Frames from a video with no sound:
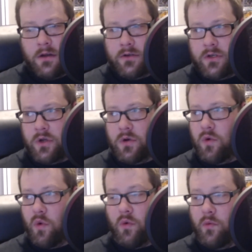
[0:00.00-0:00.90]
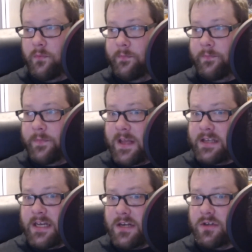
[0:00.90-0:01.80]
to
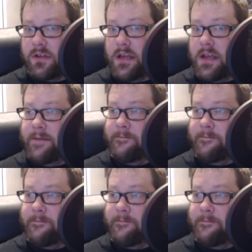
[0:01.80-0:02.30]
essentially